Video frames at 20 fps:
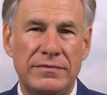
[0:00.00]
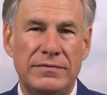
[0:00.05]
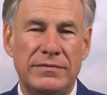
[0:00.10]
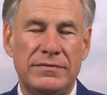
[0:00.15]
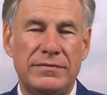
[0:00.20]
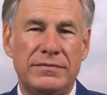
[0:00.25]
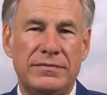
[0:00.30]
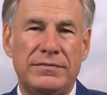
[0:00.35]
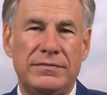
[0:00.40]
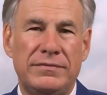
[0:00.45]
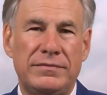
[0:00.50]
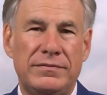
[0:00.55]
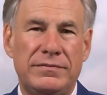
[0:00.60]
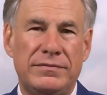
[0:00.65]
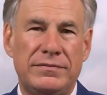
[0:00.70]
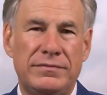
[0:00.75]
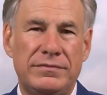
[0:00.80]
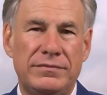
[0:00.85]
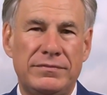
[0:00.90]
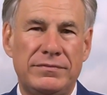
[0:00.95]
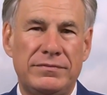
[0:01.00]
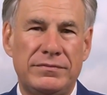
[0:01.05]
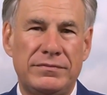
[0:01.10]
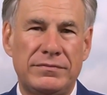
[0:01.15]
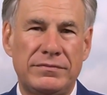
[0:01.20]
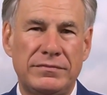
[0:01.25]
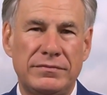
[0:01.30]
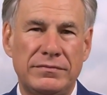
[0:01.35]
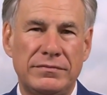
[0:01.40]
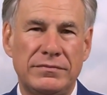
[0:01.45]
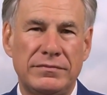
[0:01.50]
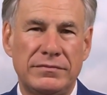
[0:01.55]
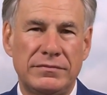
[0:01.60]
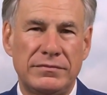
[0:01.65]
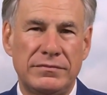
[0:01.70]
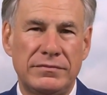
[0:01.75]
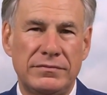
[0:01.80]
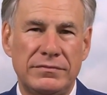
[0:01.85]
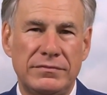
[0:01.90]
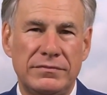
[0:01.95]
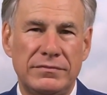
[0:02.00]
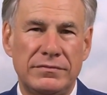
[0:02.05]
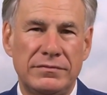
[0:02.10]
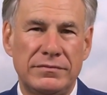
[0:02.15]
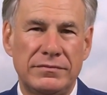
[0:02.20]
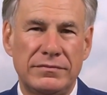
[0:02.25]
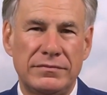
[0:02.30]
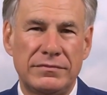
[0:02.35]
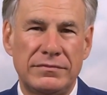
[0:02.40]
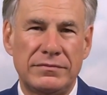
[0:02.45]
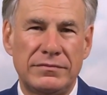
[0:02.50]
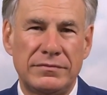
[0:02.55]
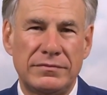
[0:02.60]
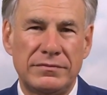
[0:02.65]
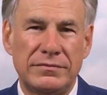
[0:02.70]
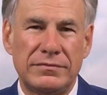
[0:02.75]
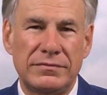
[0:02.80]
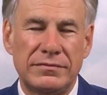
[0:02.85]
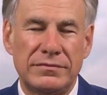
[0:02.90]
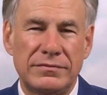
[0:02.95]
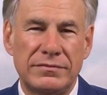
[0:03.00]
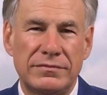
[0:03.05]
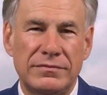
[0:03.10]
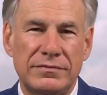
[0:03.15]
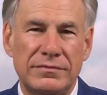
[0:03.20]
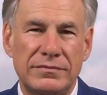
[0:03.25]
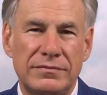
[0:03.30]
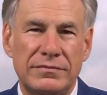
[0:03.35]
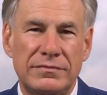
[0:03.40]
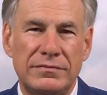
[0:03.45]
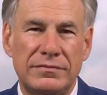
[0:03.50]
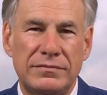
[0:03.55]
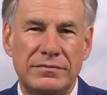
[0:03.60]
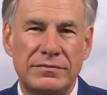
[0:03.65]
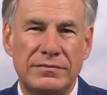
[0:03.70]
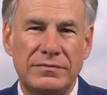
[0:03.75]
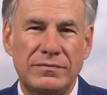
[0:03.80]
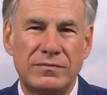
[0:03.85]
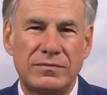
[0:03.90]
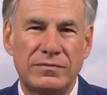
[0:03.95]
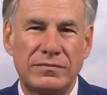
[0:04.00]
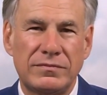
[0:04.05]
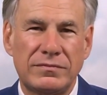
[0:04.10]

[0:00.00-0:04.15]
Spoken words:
(not speaking)